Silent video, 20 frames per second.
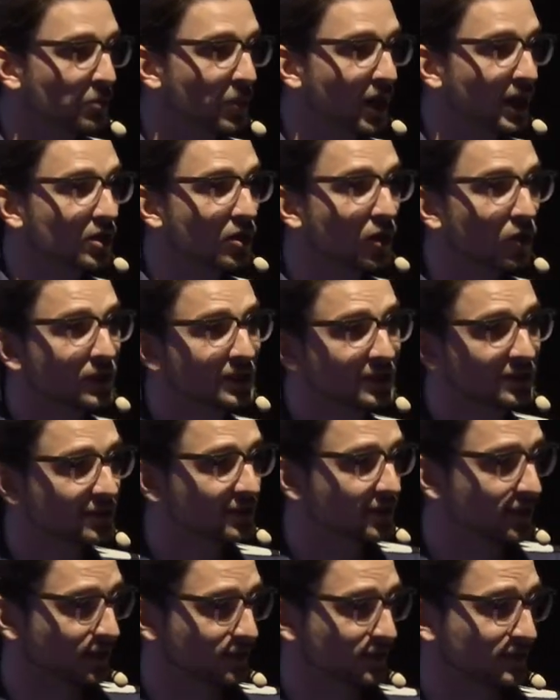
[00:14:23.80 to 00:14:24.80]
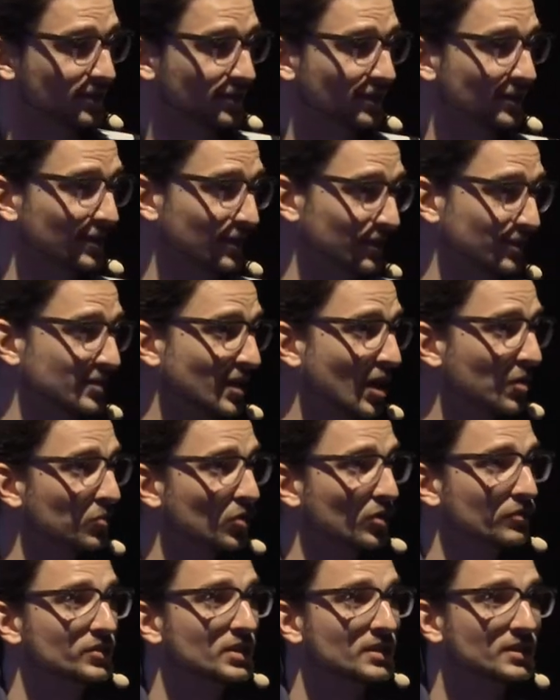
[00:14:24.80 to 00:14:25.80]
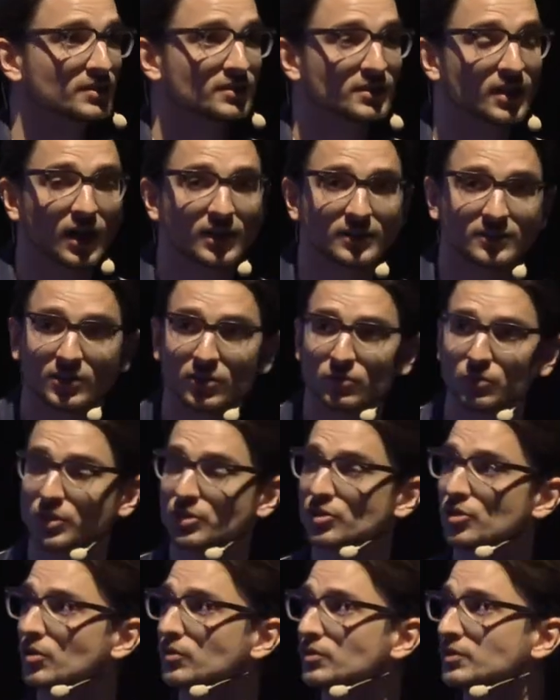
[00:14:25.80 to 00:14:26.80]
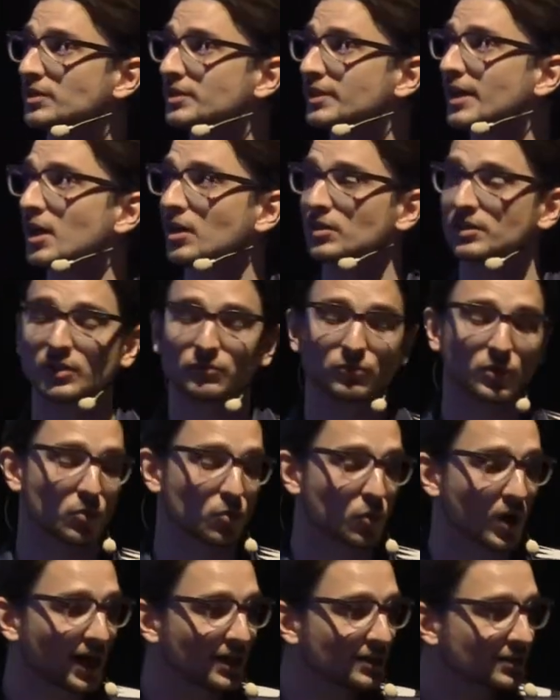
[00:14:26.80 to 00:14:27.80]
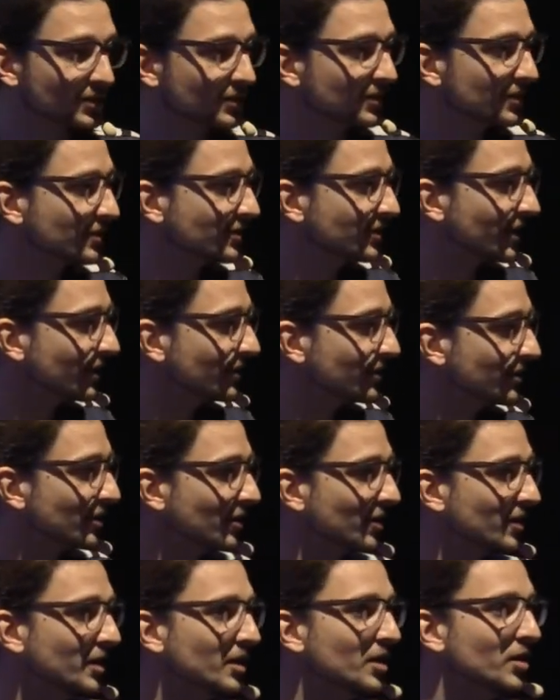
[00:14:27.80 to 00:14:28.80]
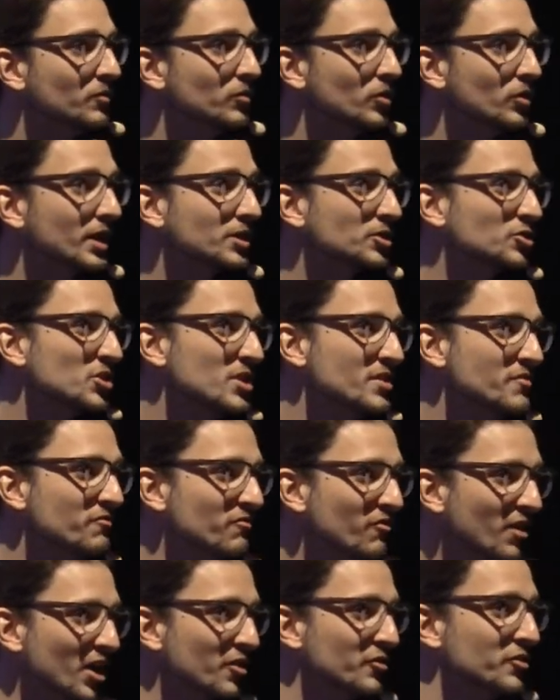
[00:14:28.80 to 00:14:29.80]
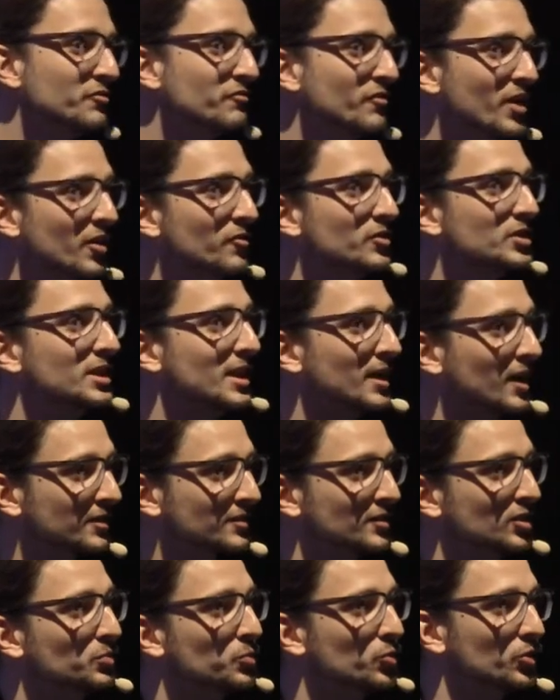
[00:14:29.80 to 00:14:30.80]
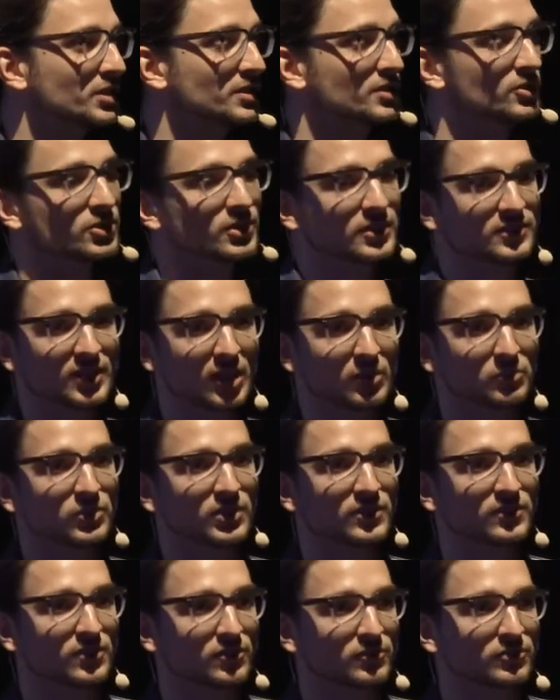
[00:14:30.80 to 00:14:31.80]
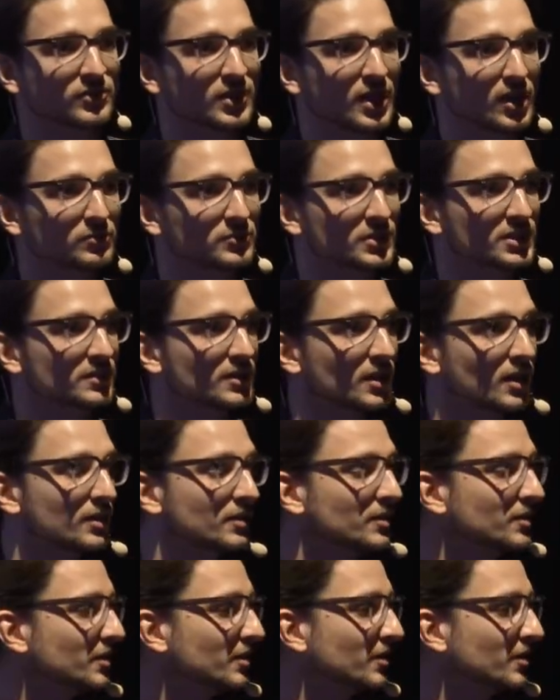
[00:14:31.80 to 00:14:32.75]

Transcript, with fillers: By coincidence, some of the designs that were chosen there that were right in the center were actually very, very classic British examples of type design.